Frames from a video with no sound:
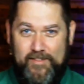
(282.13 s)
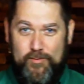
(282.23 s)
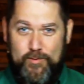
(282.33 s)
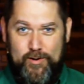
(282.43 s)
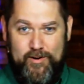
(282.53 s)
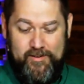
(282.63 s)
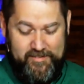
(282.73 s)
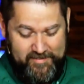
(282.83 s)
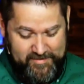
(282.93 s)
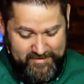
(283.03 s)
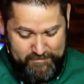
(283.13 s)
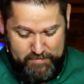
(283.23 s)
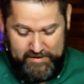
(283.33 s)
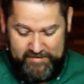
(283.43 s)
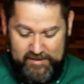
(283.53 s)
at the words
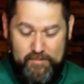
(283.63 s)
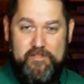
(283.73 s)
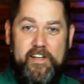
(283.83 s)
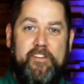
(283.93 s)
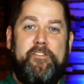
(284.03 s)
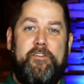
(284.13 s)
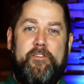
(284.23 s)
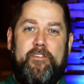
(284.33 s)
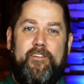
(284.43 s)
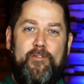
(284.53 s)
be subject to